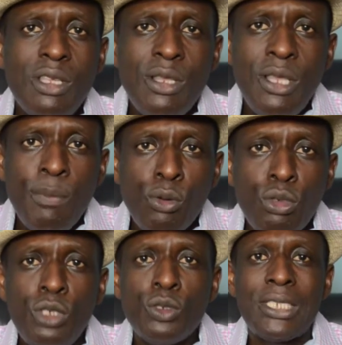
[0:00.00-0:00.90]
the
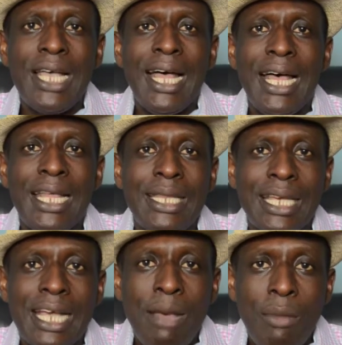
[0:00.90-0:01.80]
producer, the
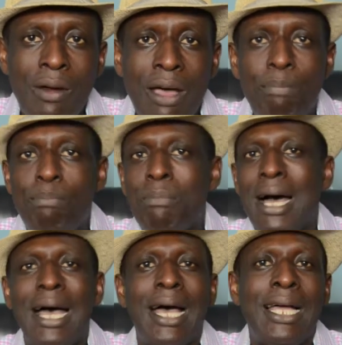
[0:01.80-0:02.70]

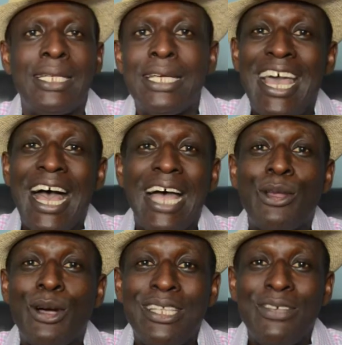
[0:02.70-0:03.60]
cameraman, and
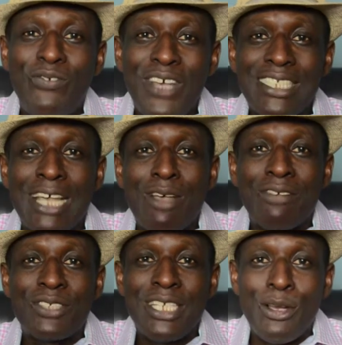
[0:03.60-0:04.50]
all the faces that you
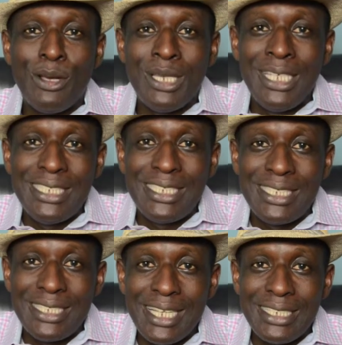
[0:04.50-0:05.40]
have seen on
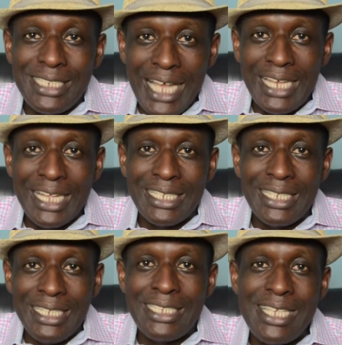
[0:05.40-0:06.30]
this channel
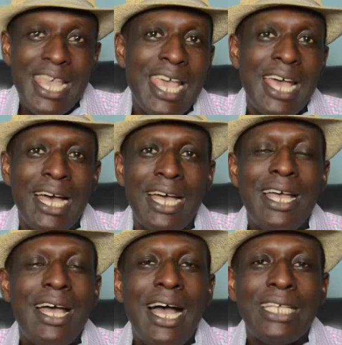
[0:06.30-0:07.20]
this year,
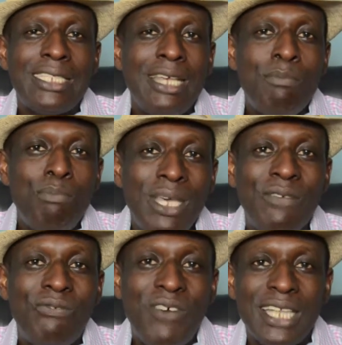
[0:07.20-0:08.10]
I say big
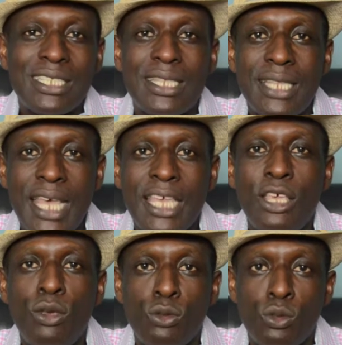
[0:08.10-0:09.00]
fat thank
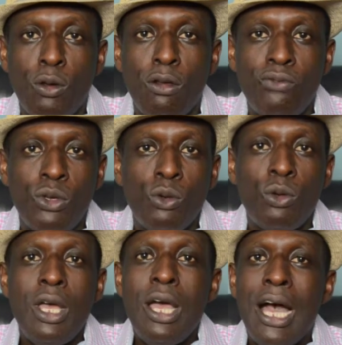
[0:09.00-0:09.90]
you to all of
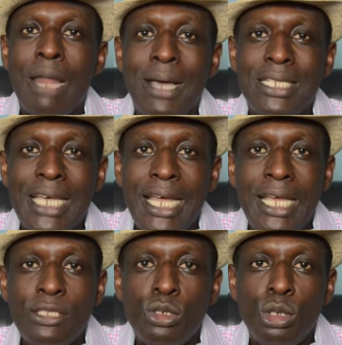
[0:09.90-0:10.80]
you. And my
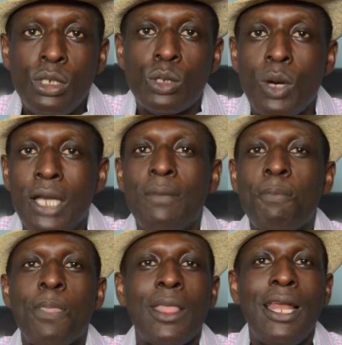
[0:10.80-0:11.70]
challenge to you is what?
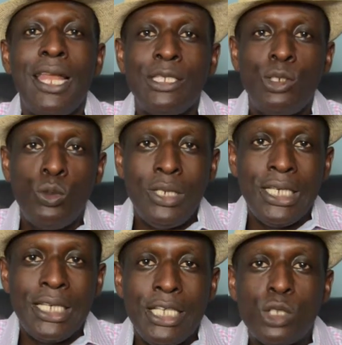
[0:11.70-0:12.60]
Let's do it again